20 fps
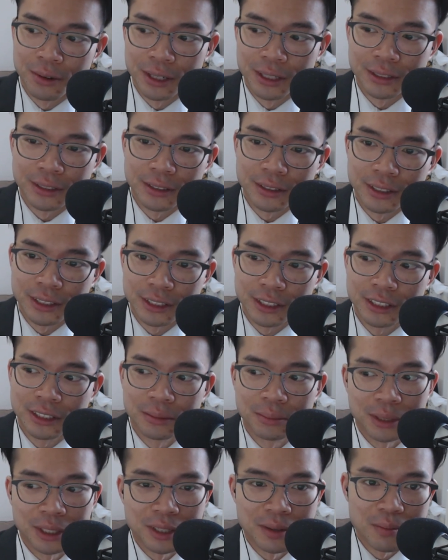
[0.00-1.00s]
want this
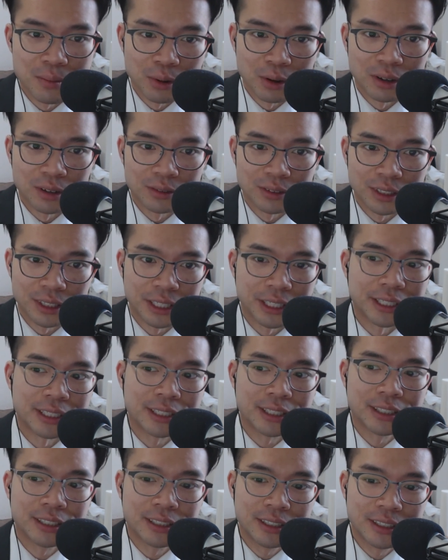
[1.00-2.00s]
to be more of a